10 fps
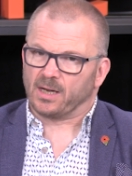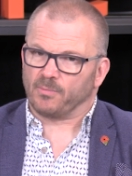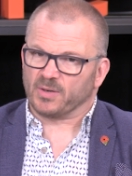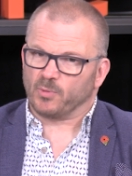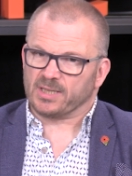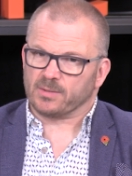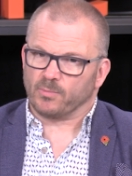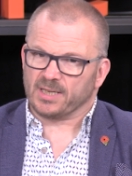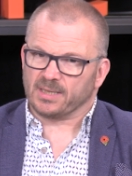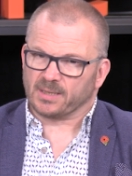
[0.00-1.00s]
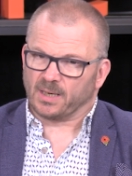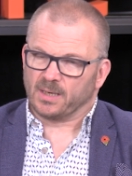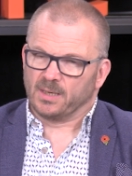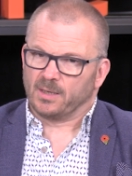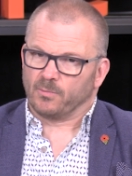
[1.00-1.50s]
I mean, we, we did a
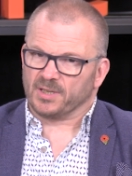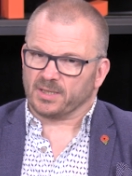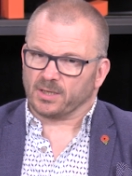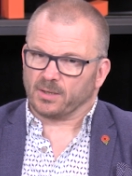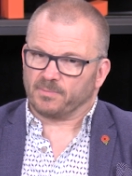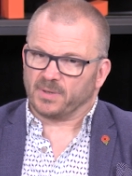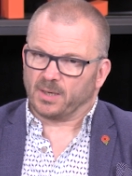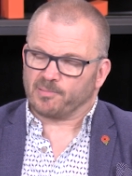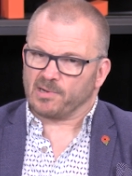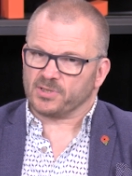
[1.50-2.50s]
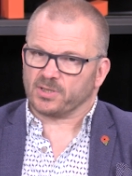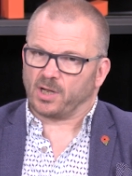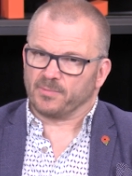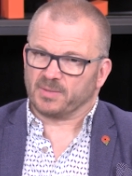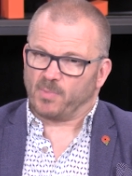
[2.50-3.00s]
we did a, a
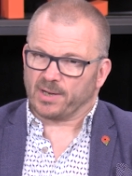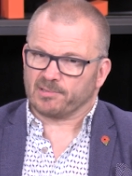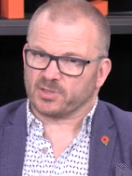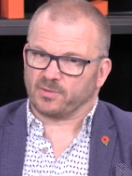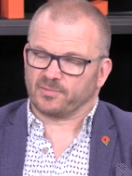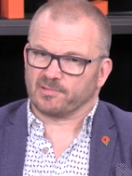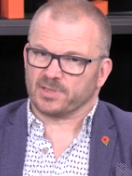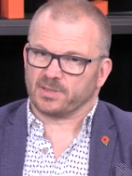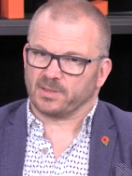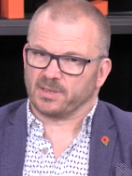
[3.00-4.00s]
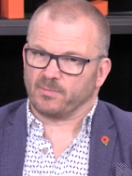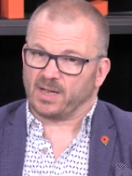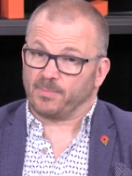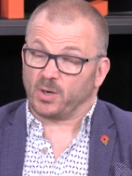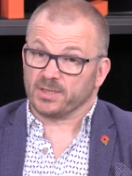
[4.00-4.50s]
prototype with Microsoft recently,
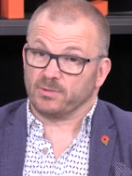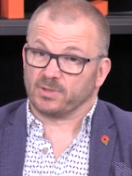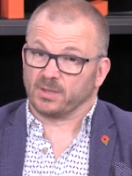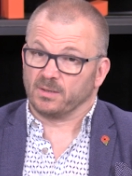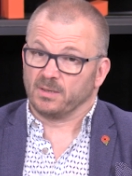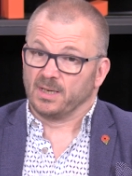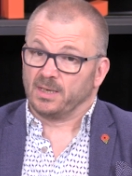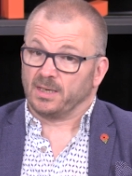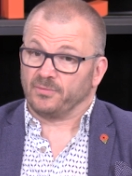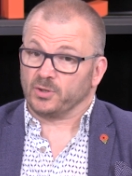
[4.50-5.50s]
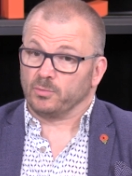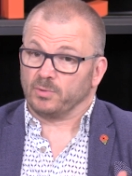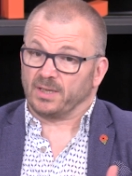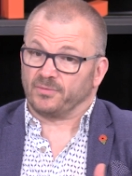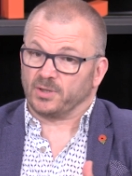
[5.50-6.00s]
whereby you can, if you
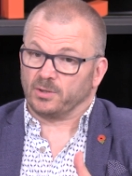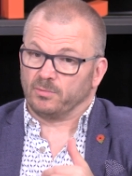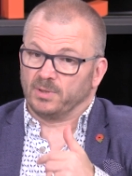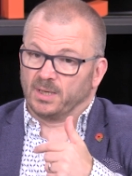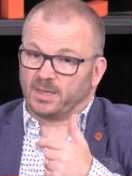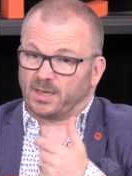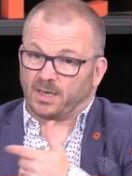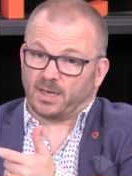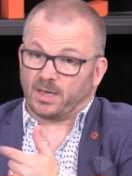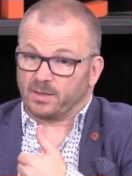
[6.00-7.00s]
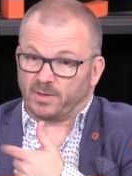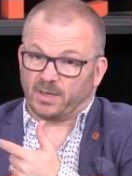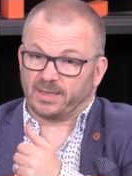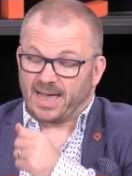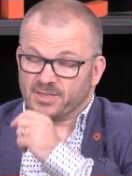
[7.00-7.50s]
if you uh,
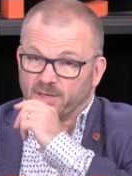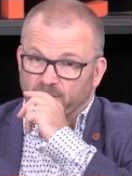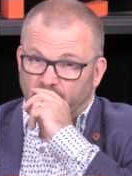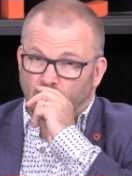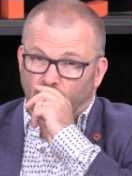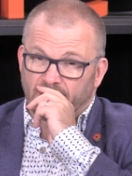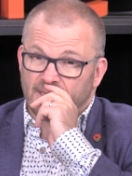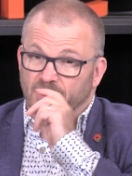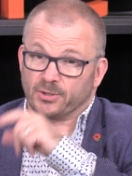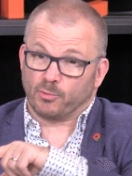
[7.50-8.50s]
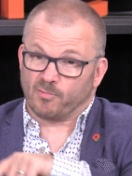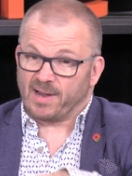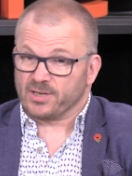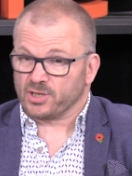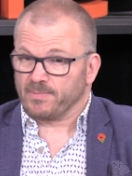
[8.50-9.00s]
are liaising with a colleague and you
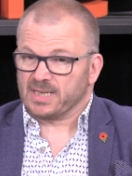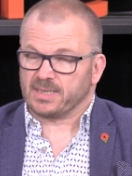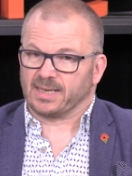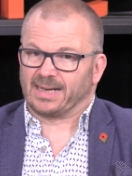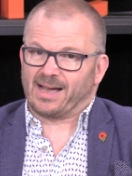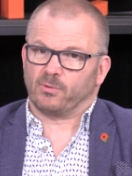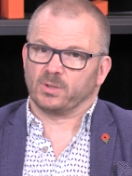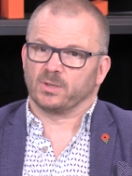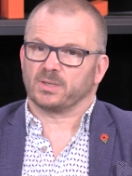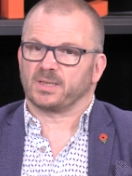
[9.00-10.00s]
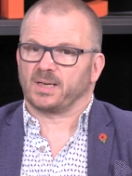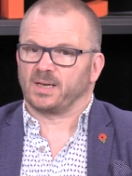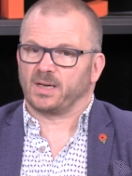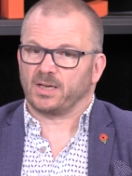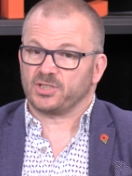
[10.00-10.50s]
arrange a meeting in Outlook,
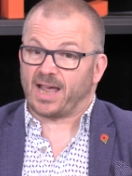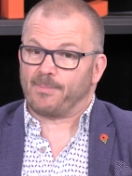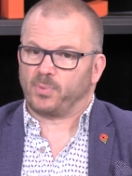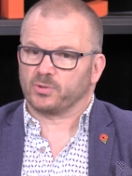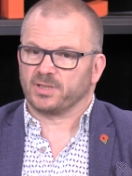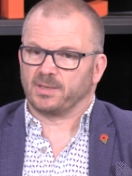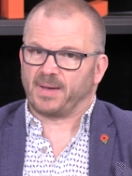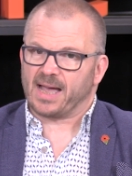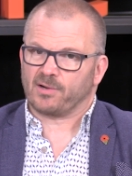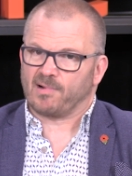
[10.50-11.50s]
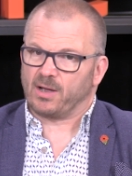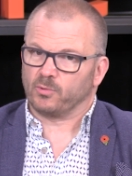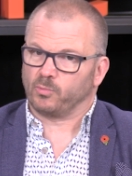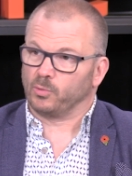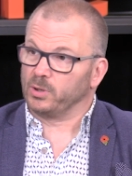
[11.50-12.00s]
uh, a chatbot in the
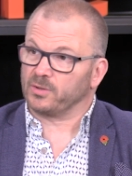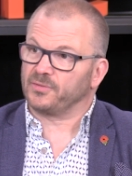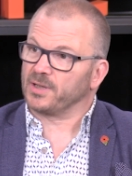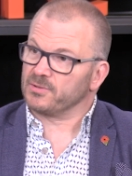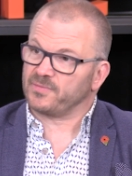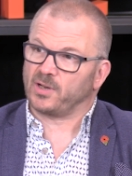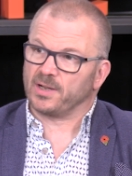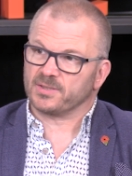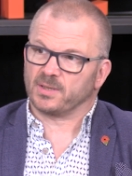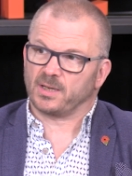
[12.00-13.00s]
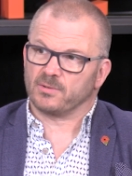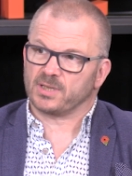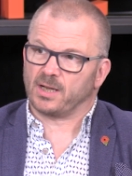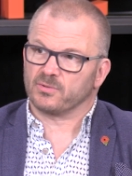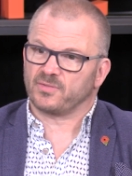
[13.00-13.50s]
background will look for those flights and the
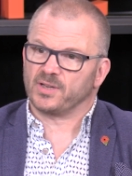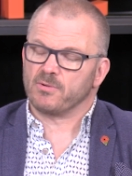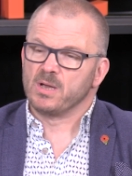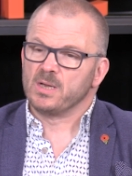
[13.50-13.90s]
hotels for you.